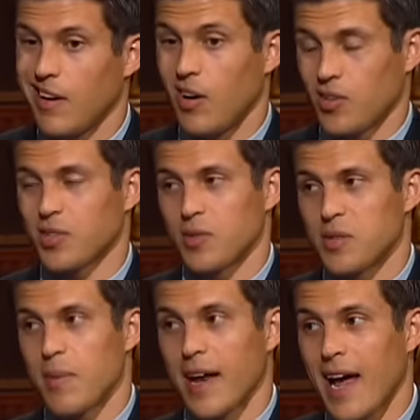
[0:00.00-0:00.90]
Also, it's
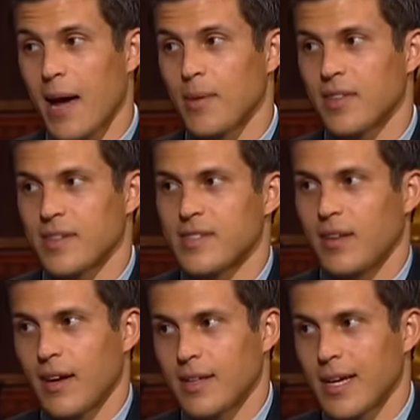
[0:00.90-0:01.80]
a bad habit that's a
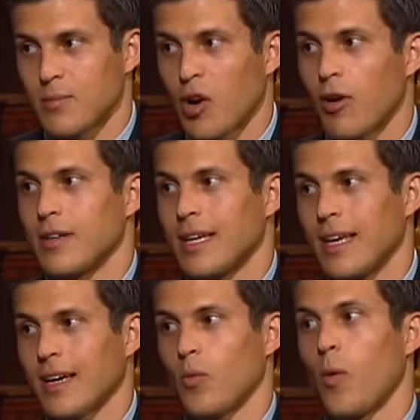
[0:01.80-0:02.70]
lot of times hard to
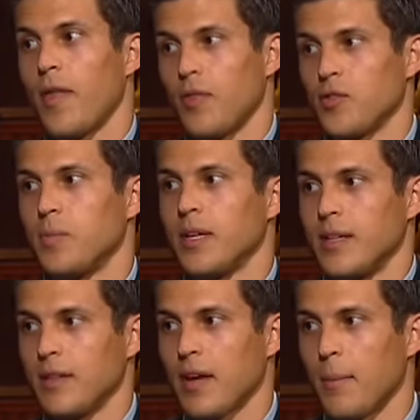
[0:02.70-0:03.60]
kick when those big
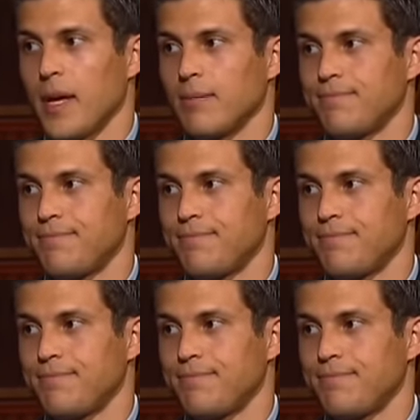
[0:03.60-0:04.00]
teeth come in.